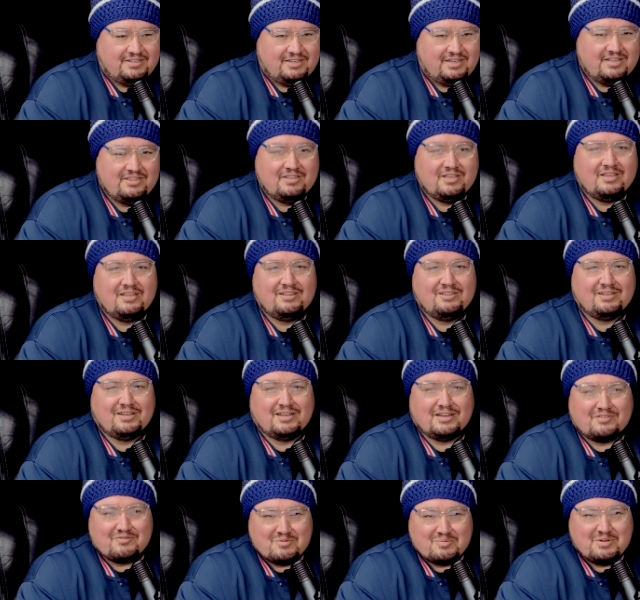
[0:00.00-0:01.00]
And then the
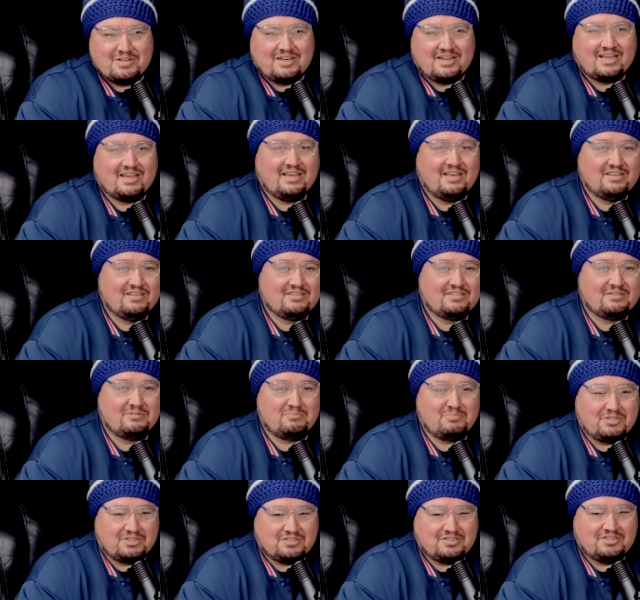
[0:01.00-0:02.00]
government has the
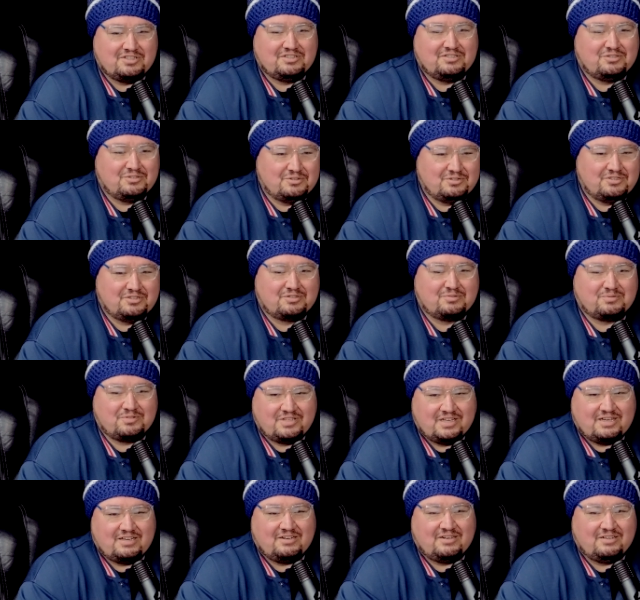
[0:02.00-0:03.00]
ability to do this
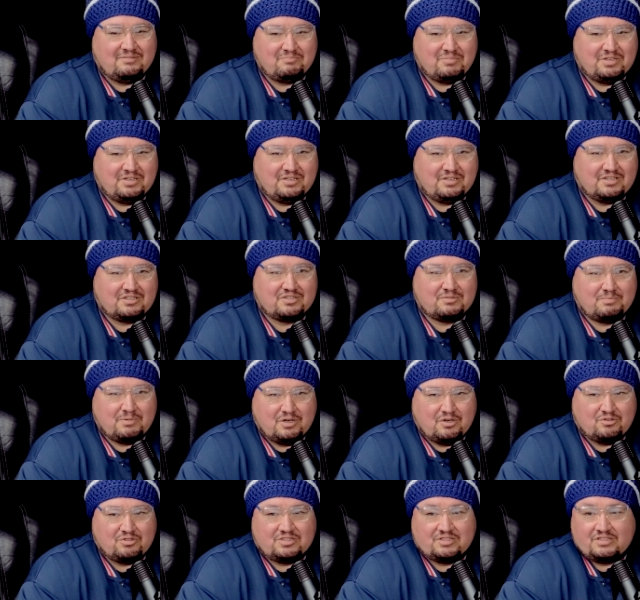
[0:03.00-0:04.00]
without it being
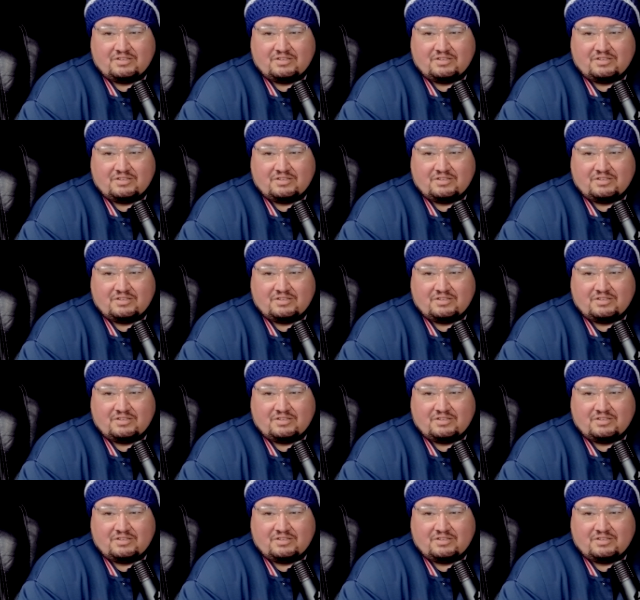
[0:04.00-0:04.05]
exposed.